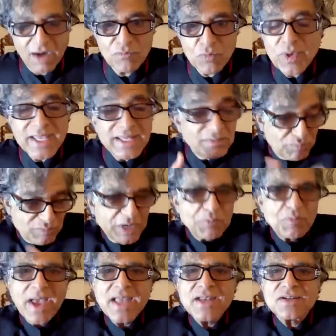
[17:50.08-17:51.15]
uh, we
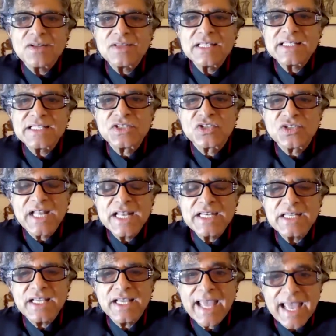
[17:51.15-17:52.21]
depend on this
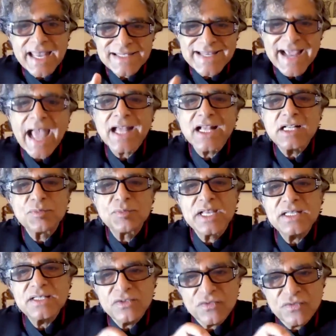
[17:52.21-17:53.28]
genetic
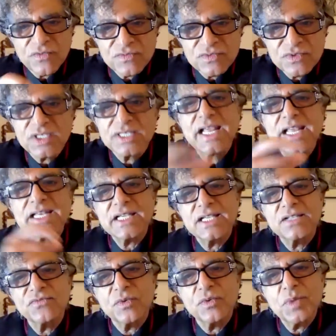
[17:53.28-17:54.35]
entanglement of genetic
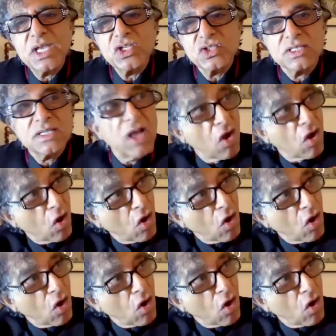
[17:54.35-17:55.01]
information,